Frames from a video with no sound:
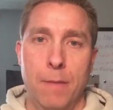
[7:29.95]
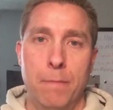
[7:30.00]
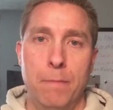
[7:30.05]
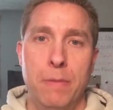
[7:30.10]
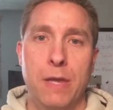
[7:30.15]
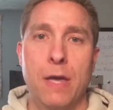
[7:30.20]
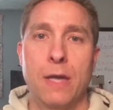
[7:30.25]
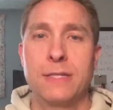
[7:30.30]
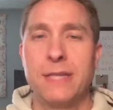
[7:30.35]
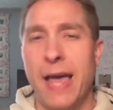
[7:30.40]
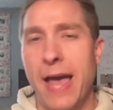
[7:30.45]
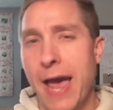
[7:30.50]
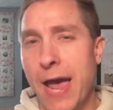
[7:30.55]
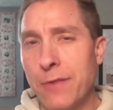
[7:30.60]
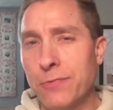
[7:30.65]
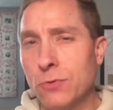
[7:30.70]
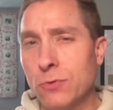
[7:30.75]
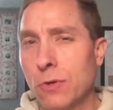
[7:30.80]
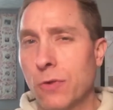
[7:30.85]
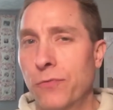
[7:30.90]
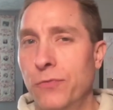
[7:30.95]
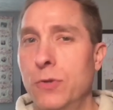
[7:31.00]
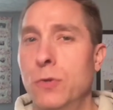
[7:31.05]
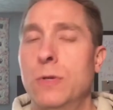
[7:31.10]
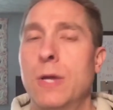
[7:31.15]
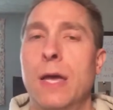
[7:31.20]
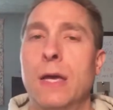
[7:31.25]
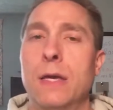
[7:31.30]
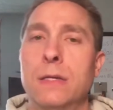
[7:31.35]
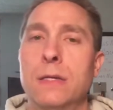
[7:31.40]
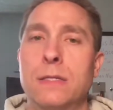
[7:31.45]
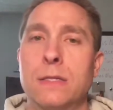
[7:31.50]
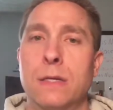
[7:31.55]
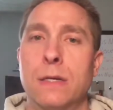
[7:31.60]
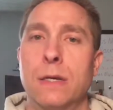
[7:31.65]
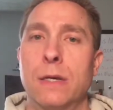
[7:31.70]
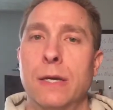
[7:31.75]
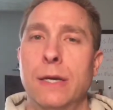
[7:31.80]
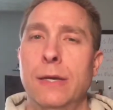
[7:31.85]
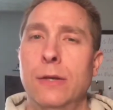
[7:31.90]
Because after a few days,
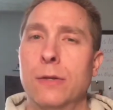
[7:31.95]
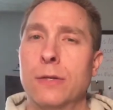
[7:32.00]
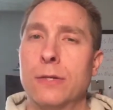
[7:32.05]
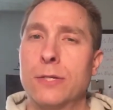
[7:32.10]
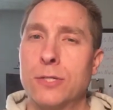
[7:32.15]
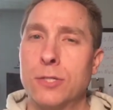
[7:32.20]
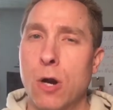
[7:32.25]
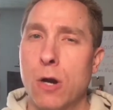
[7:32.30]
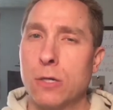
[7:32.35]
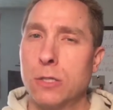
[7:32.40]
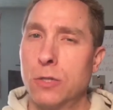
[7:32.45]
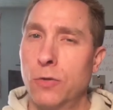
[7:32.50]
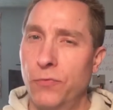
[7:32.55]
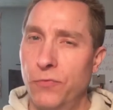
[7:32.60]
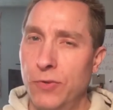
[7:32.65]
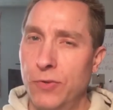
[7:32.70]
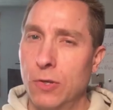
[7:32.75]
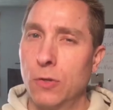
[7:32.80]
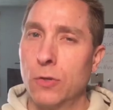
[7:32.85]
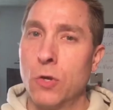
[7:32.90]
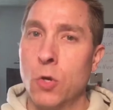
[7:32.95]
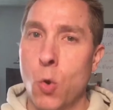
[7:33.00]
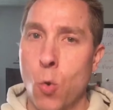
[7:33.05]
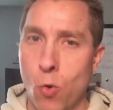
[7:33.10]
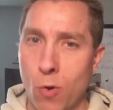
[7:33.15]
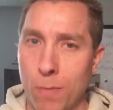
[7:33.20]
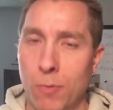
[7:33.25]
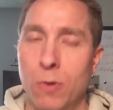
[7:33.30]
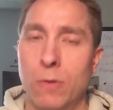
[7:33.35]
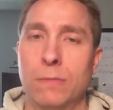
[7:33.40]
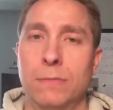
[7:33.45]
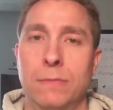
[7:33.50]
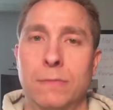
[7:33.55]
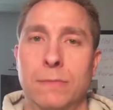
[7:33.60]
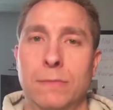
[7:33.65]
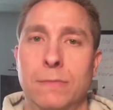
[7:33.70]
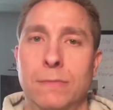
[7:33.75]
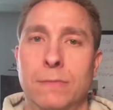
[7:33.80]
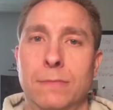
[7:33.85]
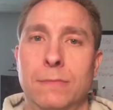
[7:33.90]
it'll start to feel normal
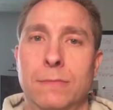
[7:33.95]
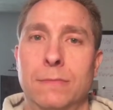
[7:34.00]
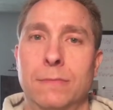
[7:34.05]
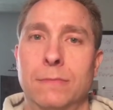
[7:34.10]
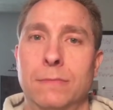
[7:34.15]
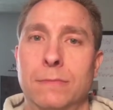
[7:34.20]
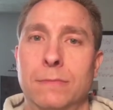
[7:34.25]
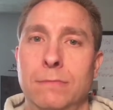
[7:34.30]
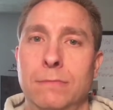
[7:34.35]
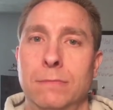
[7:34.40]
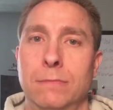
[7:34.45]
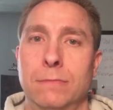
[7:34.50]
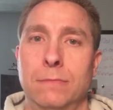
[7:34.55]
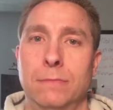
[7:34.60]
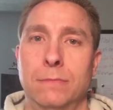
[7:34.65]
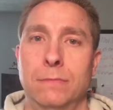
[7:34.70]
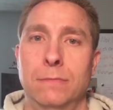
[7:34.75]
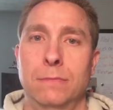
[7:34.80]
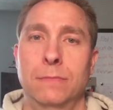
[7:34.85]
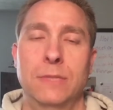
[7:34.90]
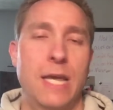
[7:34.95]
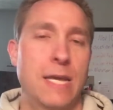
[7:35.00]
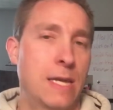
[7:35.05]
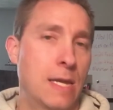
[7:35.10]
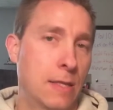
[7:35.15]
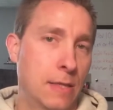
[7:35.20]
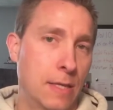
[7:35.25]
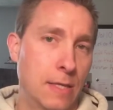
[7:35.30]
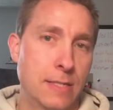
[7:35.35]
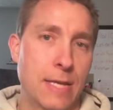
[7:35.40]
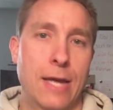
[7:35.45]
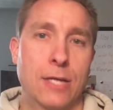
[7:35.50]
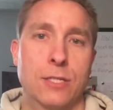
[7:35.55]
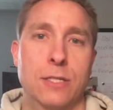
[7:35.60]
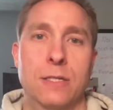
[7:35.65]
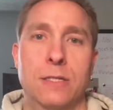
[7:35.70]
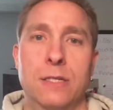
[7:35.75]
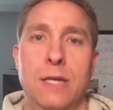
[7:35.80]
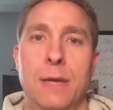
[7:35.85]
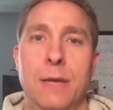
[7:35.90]
taking these
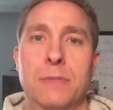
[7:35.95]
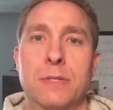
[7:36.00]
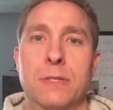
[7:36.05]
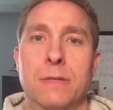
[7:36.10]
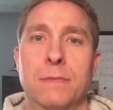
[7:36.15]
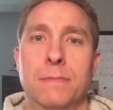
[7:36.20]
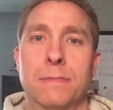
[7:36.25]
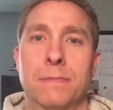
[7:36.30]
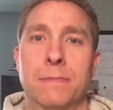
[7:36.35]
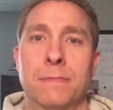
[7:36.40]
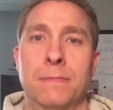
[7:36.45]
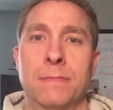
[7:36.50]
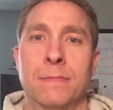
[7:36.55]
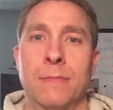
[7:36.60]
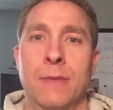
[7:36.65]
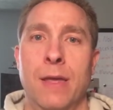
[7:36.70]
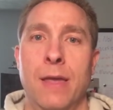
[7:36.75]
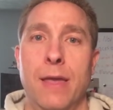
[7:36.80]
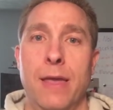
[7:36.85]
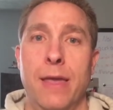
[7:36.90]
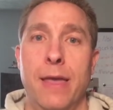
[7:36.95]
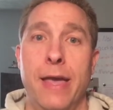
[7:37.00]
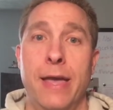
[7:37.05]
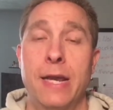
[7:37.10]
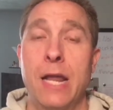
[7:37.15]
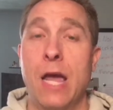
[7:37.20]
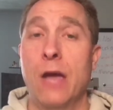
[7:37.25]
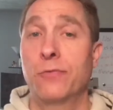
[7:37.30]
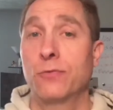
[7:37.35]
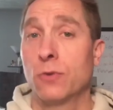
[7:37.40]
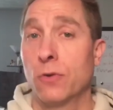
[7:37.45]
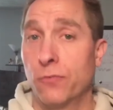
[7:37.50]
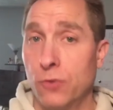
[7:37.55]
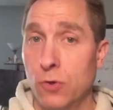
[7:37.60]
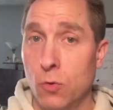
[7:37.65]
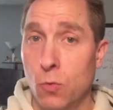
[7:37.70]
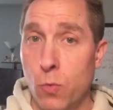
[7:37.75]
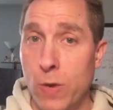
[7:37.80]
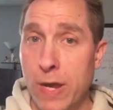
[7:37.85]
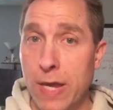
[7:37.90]
action steps. And after a
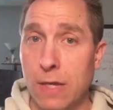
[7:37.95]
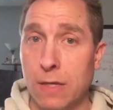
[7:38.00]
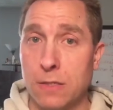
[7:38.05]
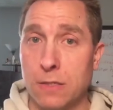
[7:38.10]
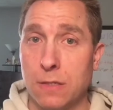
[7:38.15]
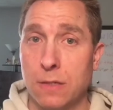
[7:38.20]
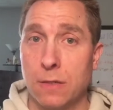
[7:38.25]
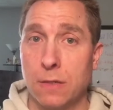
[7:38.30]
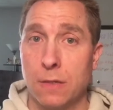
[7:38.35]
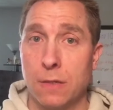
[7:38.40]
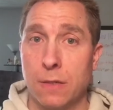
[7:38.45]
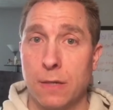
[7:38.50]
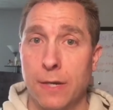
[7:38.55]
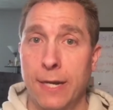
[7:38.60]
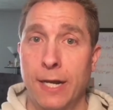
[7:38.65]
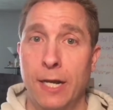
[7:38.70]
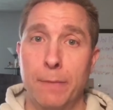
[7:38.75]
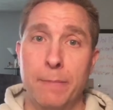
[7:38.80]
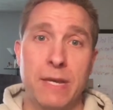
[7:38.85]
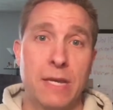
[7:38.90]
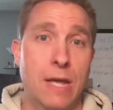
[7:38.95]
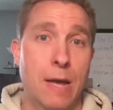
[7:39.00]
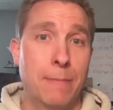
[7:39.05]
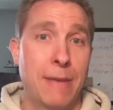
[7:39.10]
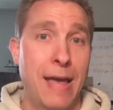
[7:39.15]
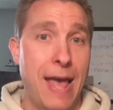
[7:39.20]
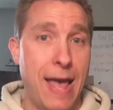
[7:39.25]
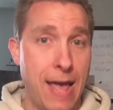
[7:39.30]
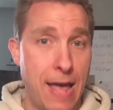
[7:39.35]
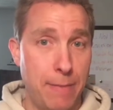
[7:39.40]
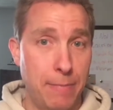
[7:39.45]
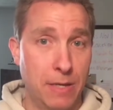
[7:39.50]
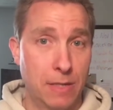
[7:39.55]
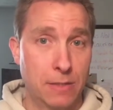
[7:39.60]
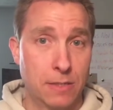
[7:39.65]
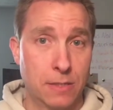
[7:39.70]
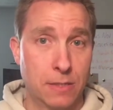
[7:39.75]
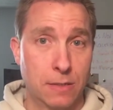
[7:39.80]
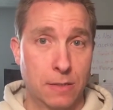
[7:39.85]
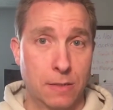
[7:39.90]
few weeks, it'll become a
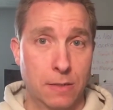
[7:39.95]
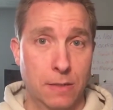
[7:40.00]
habit.